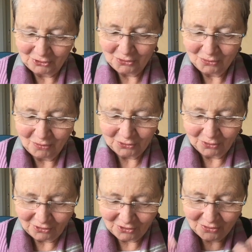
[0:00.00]
what you
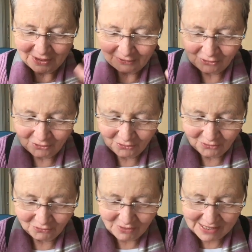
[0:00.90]
do is you
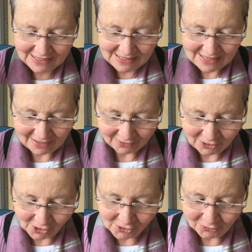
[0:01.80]
really let
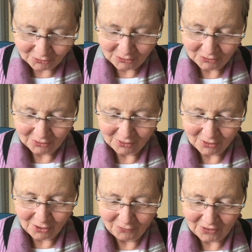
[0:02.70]
go
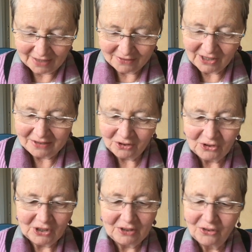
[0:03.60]
of
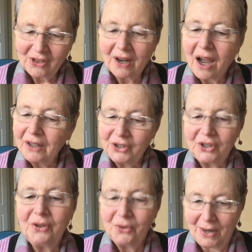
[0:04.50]
identities that aren't
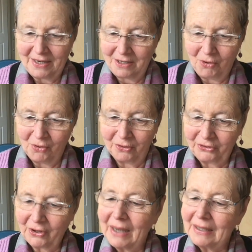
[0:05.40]
you anymore.
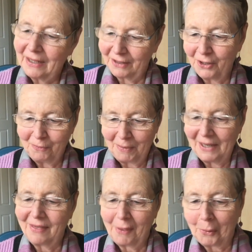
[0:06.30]
So I let go of
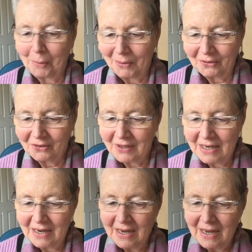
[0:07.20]
being a therapist,
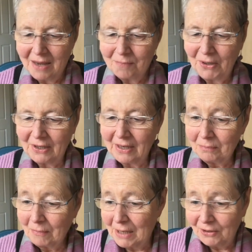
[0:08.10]
but it
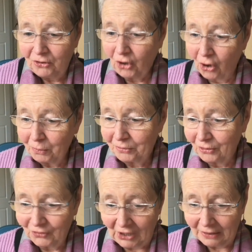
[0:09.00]
may be jobs
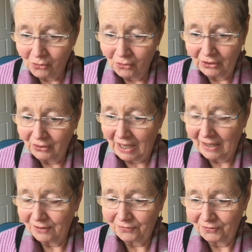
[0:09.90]
you've done all your
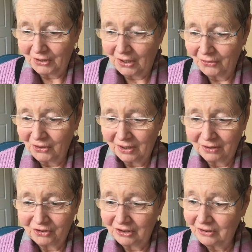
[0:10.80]
life. You go,
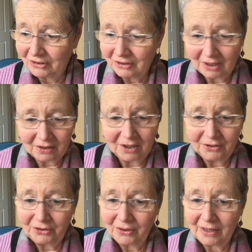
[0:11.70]
geez, I can't
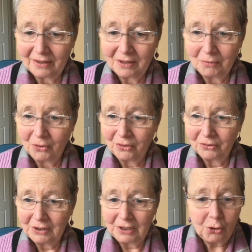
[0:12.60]
do that anymore.
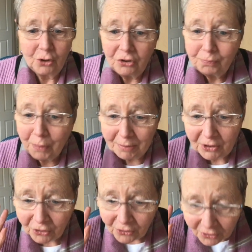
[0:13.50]
You could probably
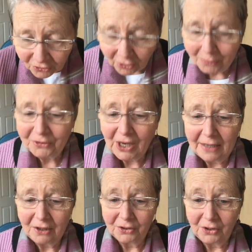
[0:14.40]
do the job
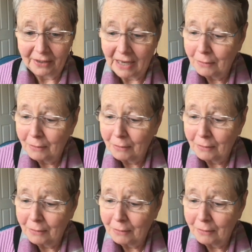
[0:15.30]
standing on your head. I